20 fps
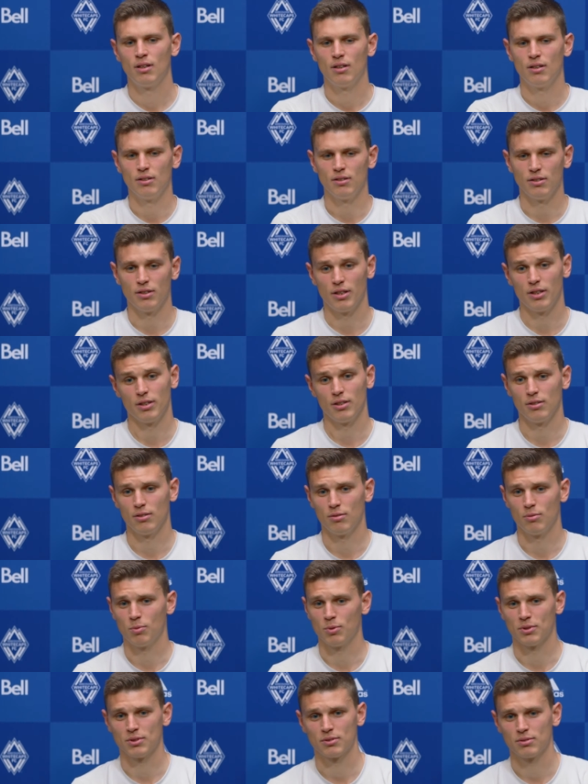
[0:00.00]
yeah
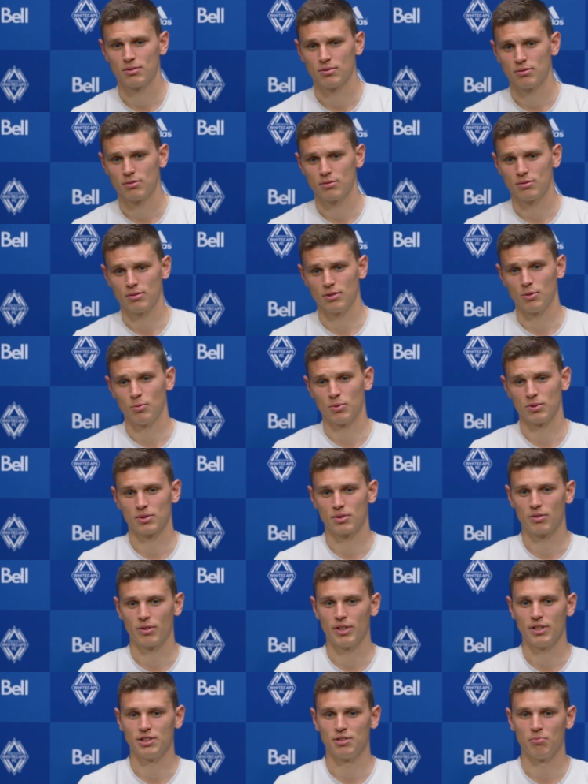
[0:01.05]
it was it was
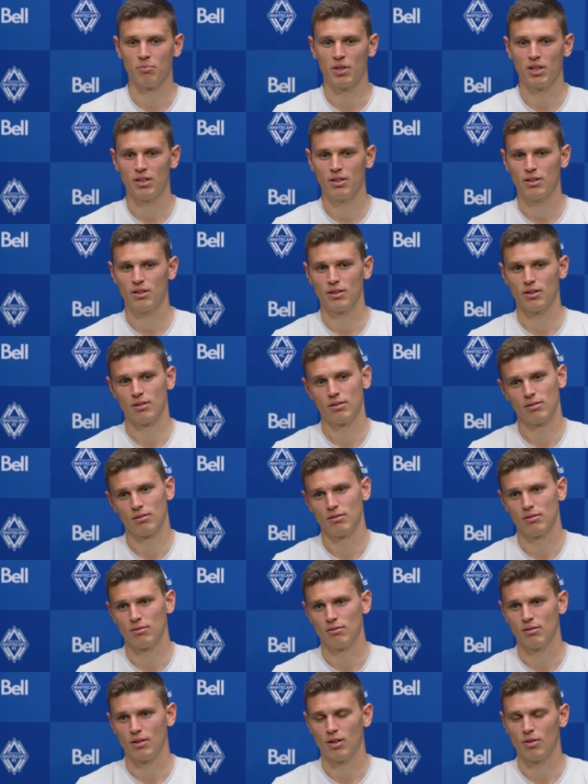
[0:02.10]
crazy month
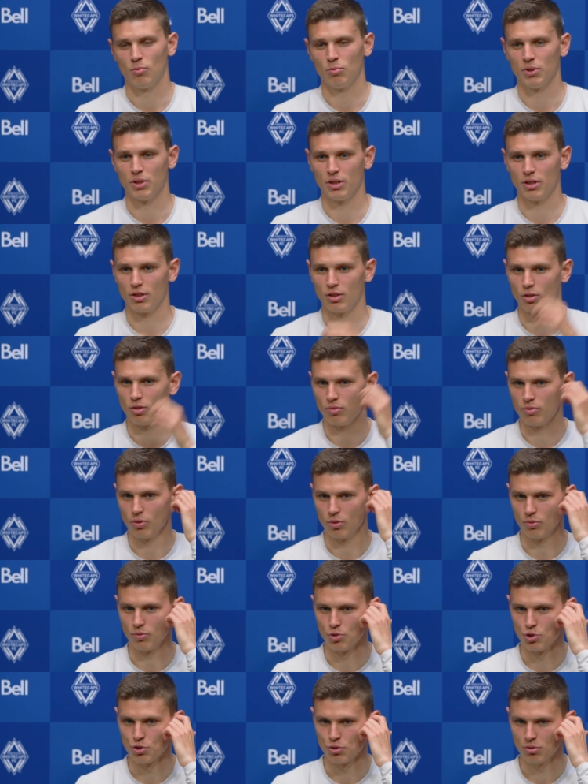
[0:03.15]
and now beginning of,
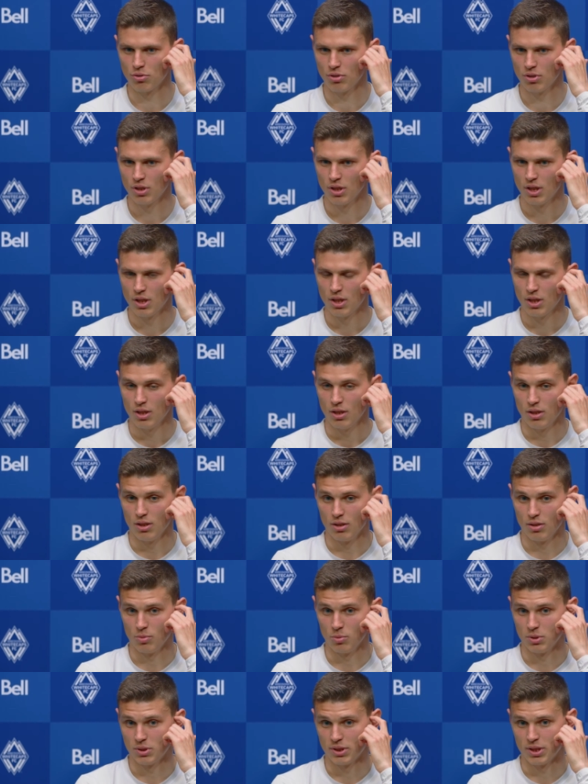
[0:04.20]
of june
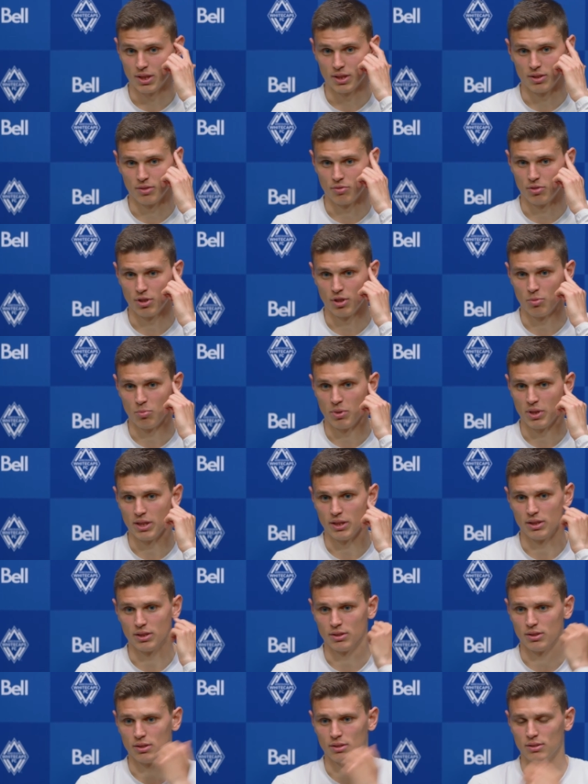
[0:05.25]
uh, we started really bad
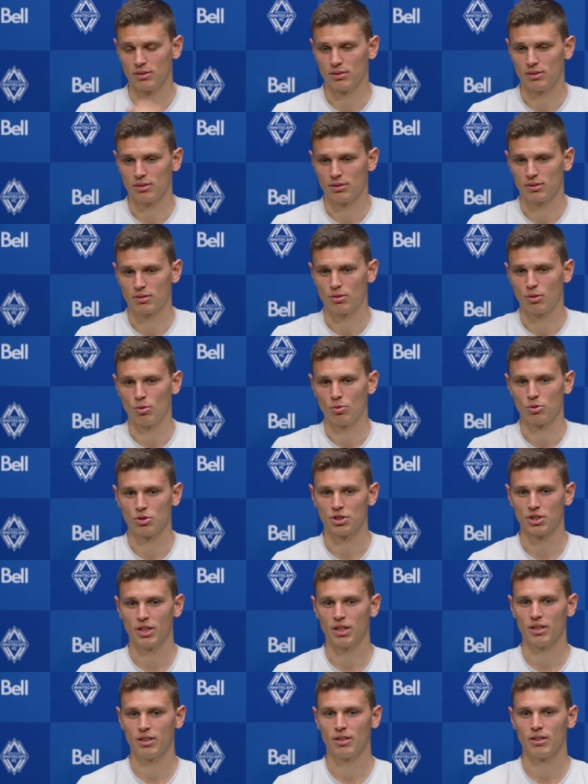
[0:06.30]
as, as coach
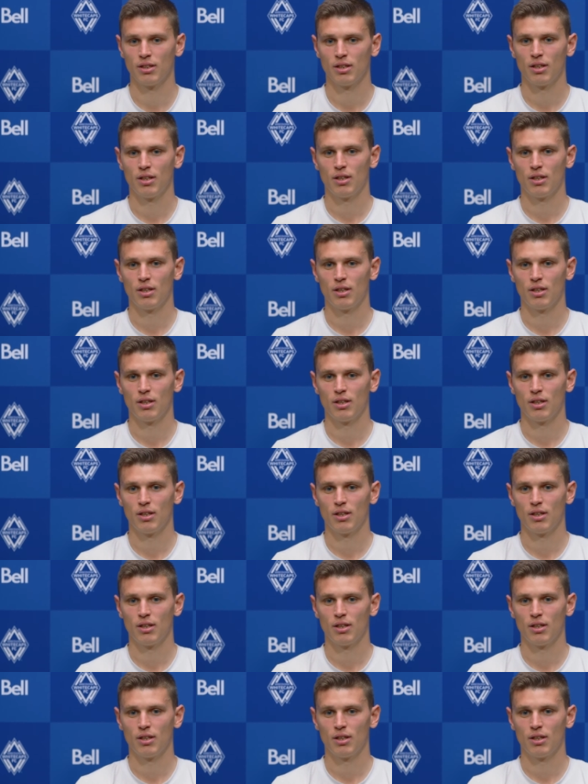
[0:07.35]
said